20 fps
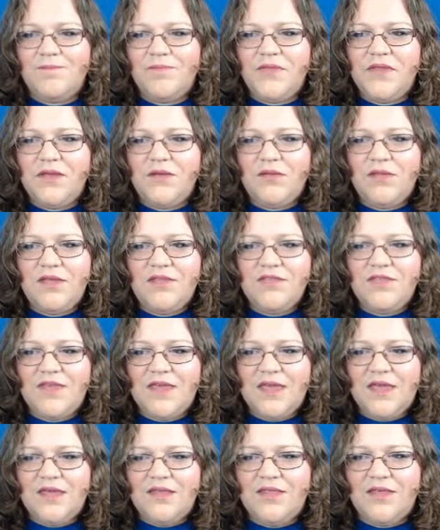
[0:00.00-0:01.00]
The only
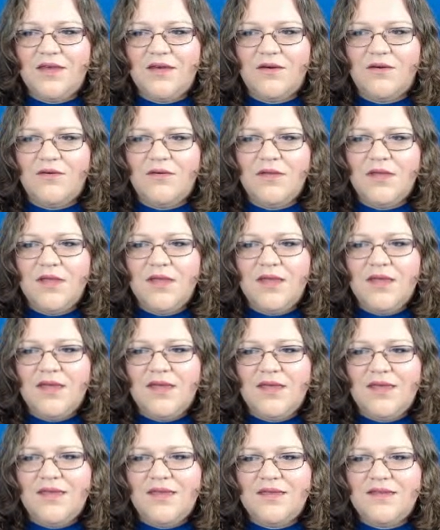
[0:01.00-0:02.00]
thing though
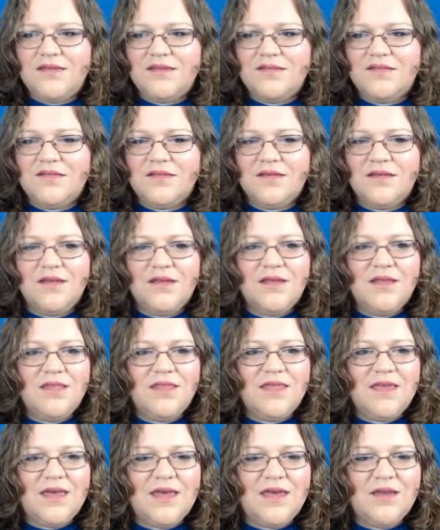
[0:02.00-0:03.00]
is
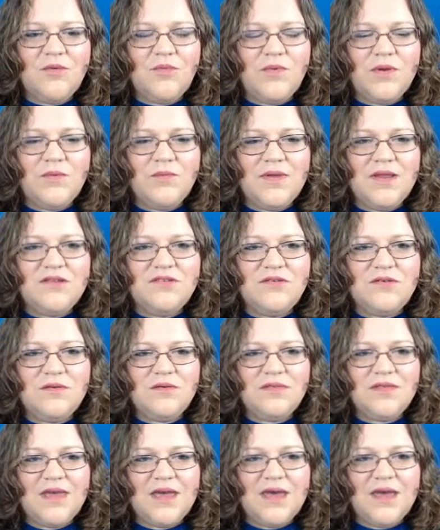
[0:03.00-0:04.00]
that when we do
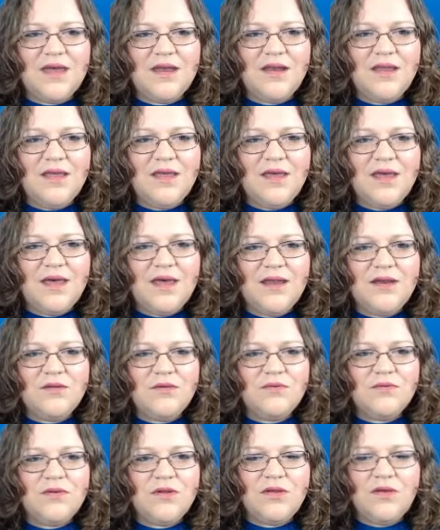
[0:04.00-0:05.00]
that, I
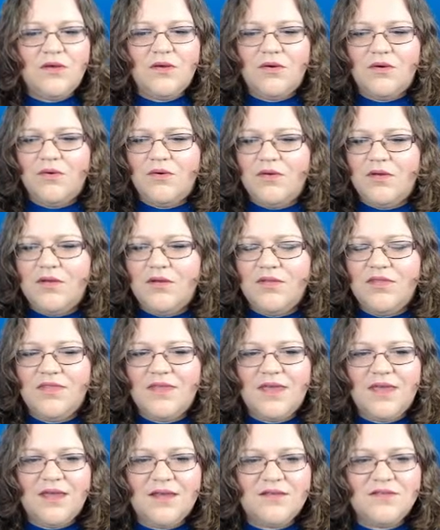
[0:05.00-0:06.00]
don't know the
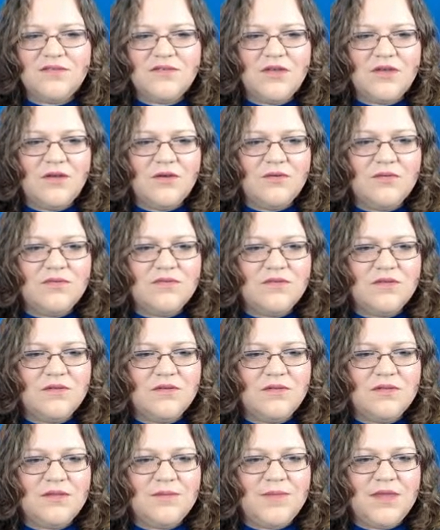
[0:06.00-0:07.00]
hex code.
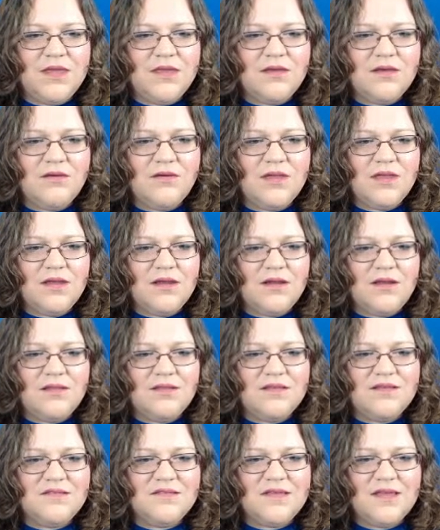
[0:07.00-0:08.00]
So let me go here
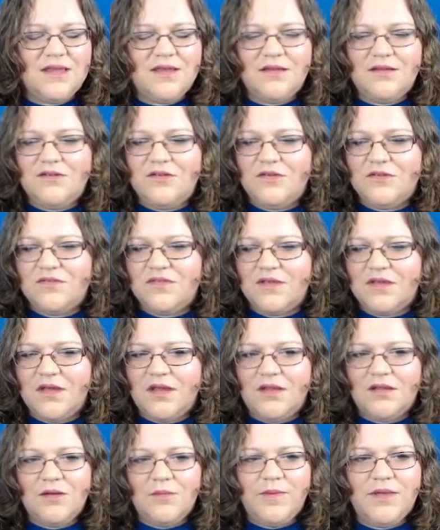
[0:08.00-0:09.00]
unless I use the
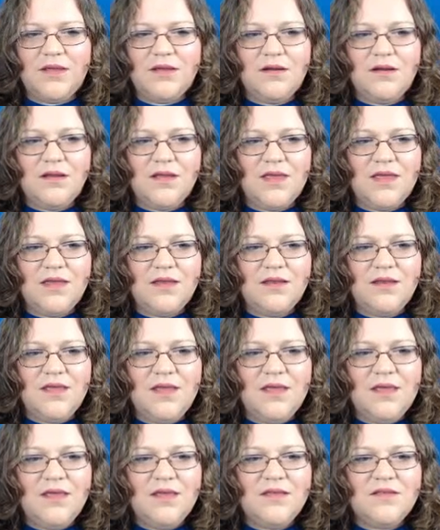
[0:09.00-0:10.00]
color picker again.
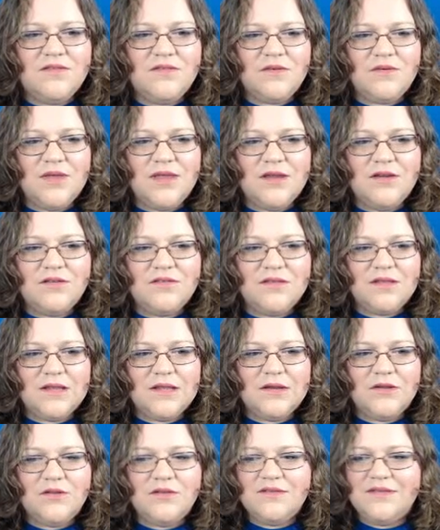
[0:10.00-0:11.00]
So here's a
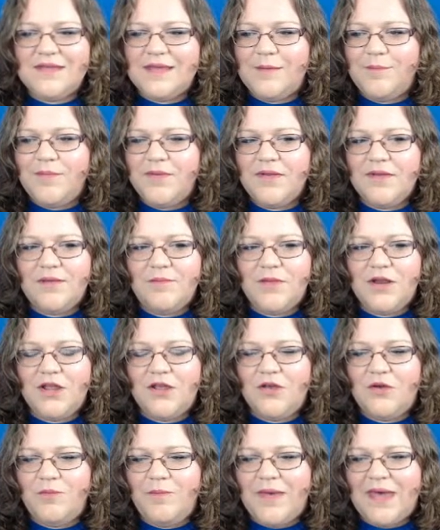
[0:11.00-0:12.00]
little tip. I'm going to
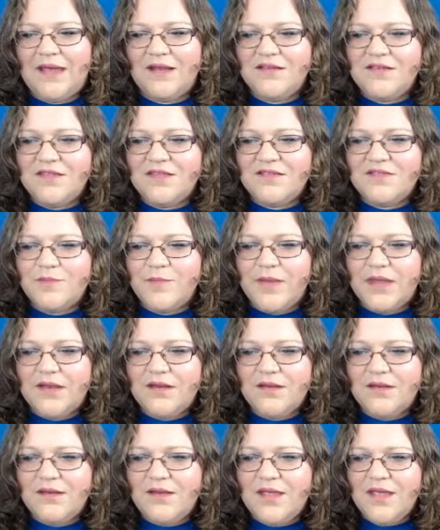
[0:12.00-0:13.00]
go back to this
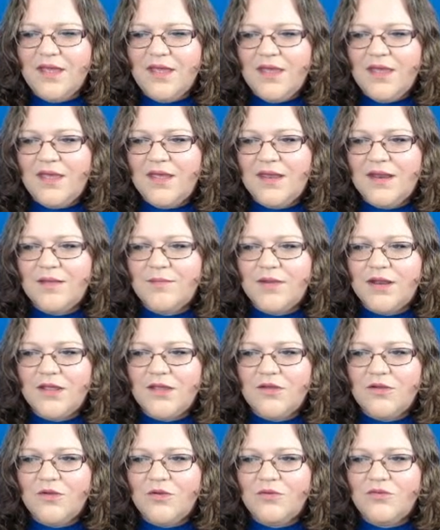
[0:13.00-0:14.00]
button and I'm going
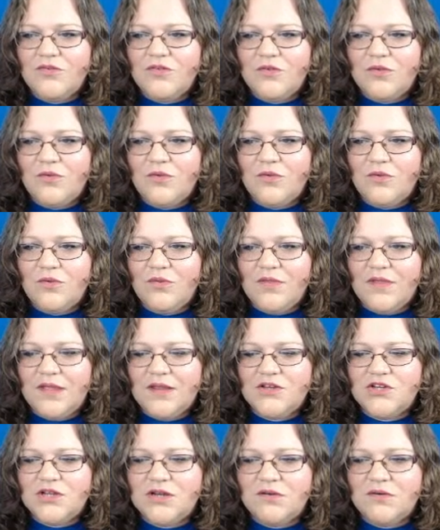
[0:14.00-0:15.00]
to go to
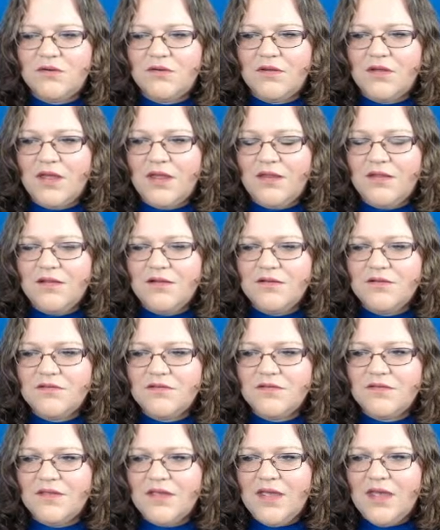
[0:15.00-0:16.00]
the general
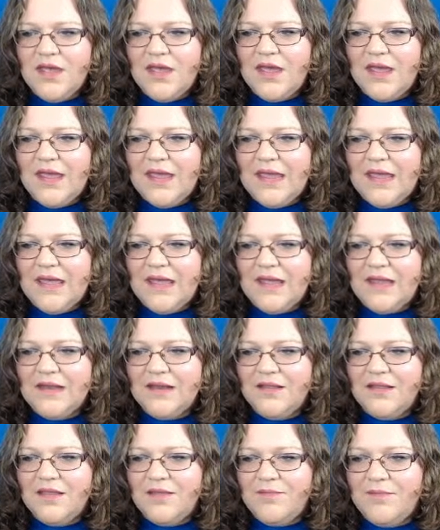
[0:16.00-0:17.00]
colors, and
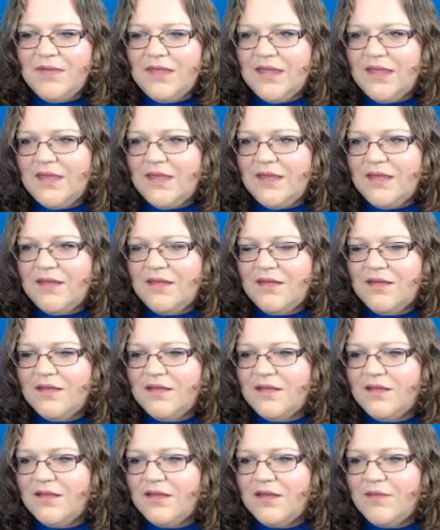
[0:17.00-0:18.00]

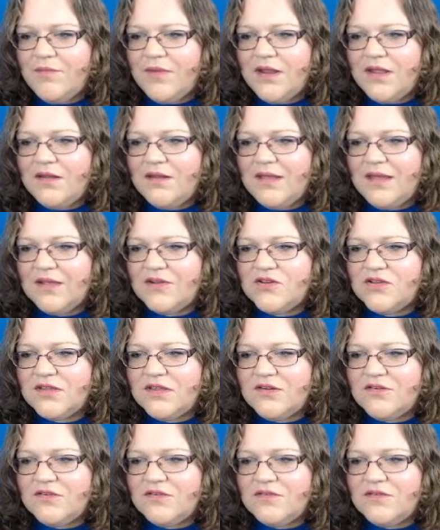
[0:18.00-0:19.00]
I'm going to
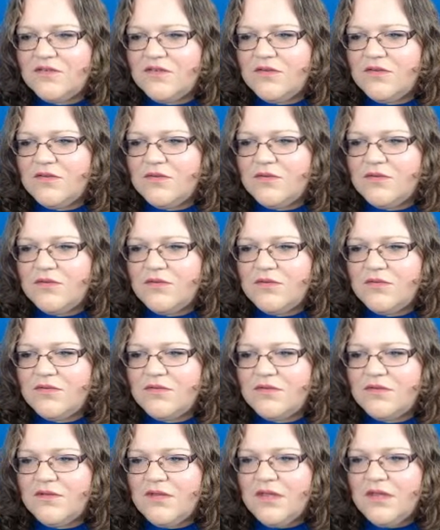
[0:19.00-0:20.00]
actually just
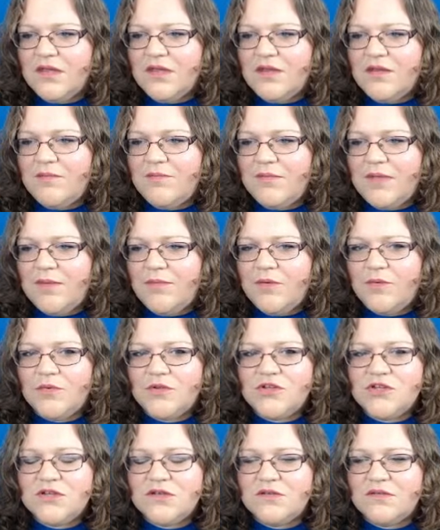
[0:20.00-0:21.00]
use, maybe we'll
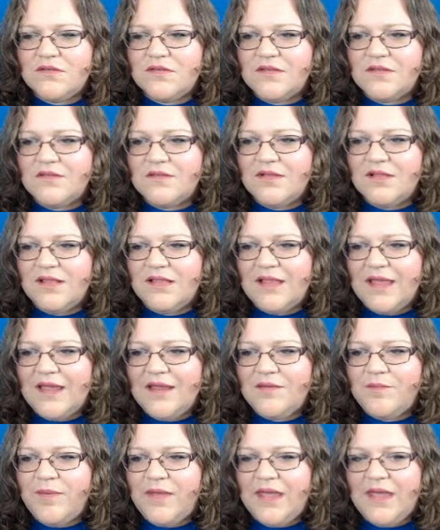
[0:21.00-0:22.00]
choose this
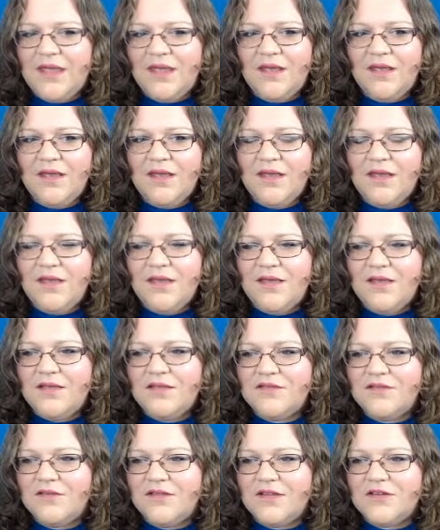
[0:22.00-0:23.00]
light pink.
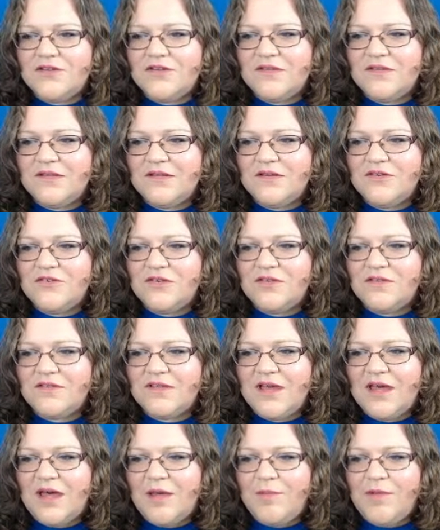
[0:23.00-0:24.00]
So let's just
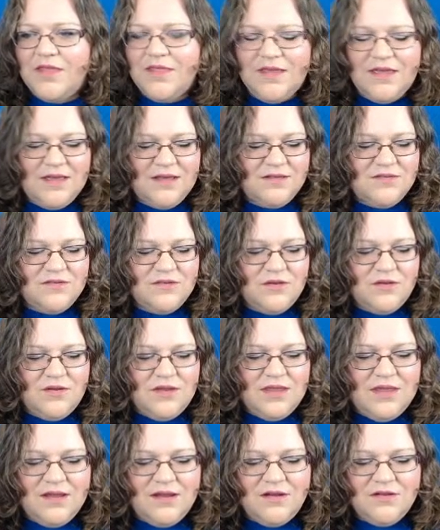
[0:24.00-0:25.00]
copy the hex code
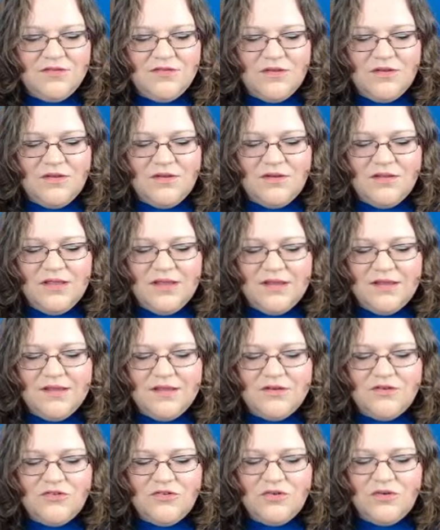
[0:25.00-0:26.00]
here. So I'll click
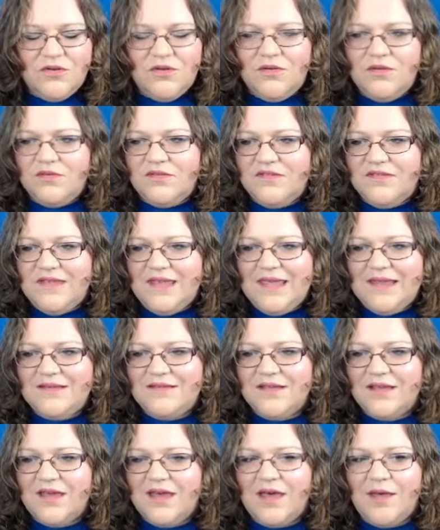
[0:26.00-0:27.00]
Control C
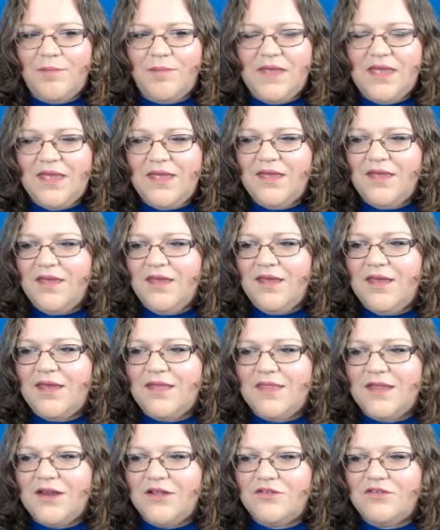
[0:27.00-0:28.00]
to copy,
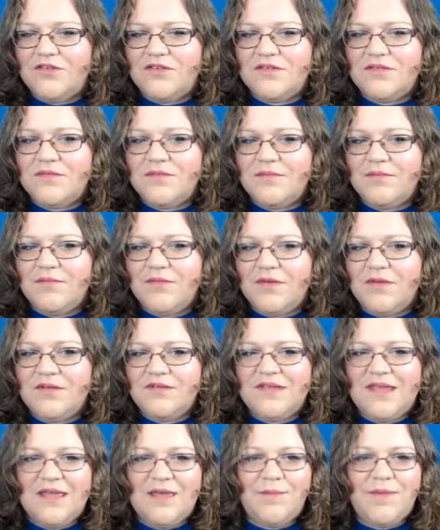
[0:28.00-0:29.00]
and then I'll just
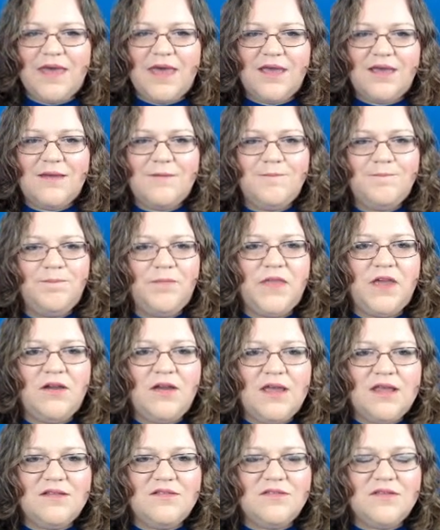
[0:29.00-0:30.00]
take it back. All
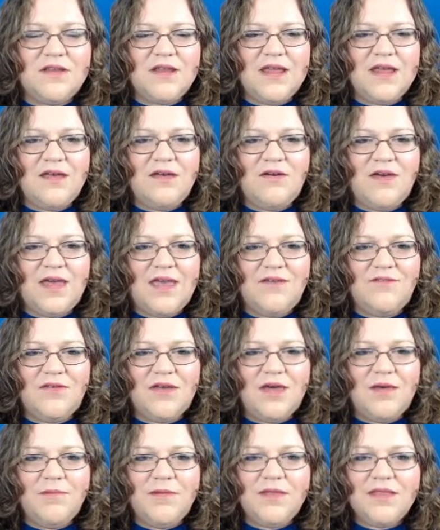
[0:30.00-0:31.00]
right, so now I have
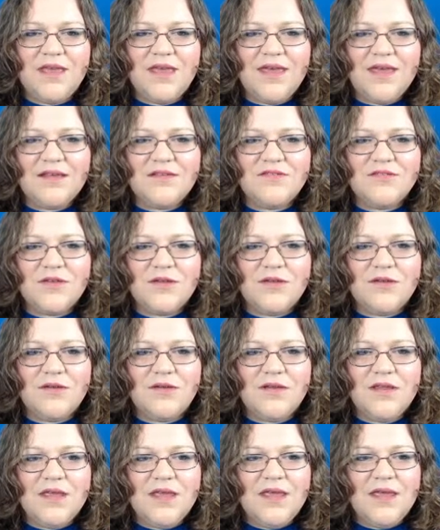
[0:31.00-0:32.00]
copied that hex
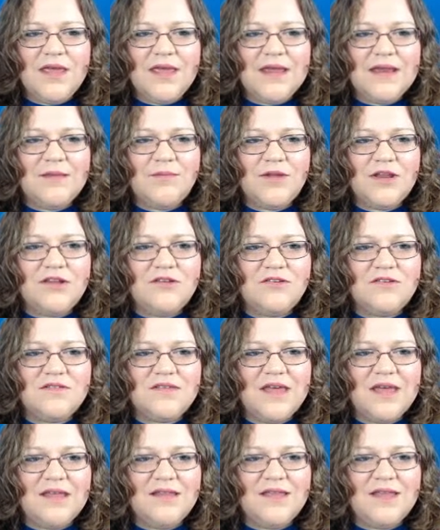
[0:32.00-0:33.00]
code, and I'm going to just
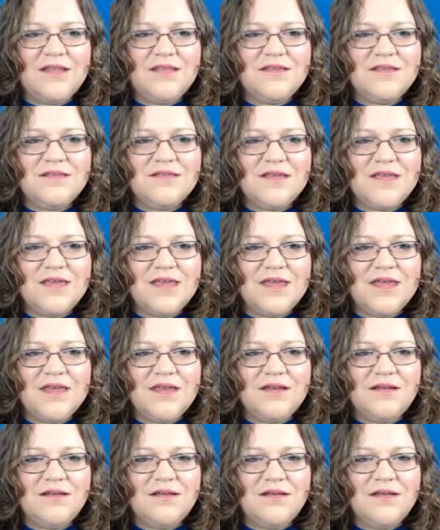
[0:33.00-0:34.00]
highlight this
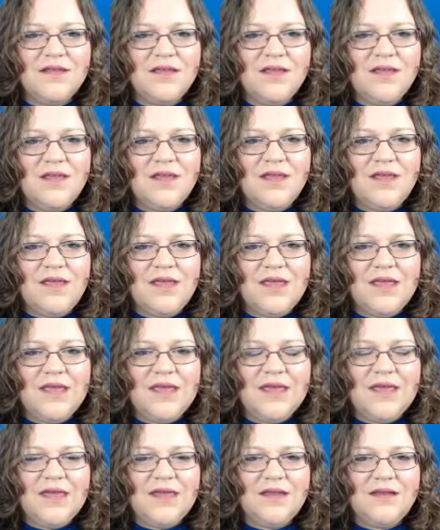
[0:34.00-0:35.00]
again,
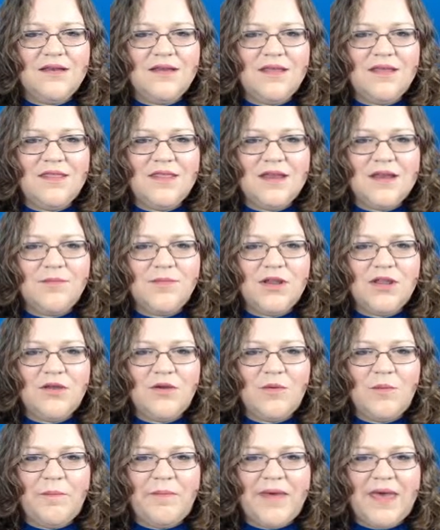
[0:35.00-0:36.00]
and then I'm going to
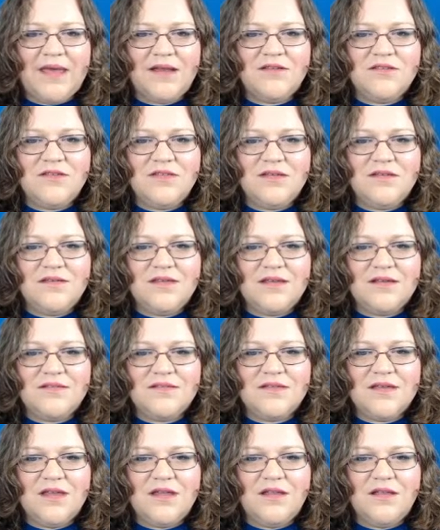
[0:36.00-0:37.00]
go back to the
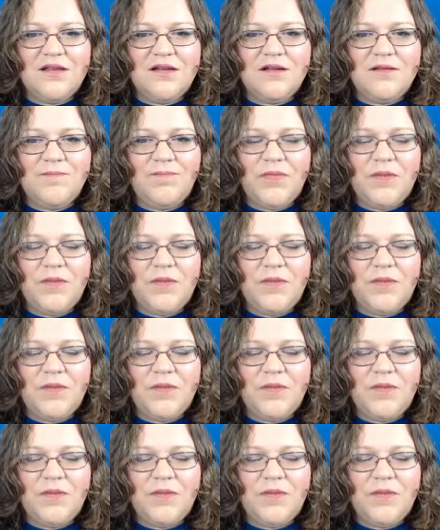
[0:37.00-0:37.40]
text color.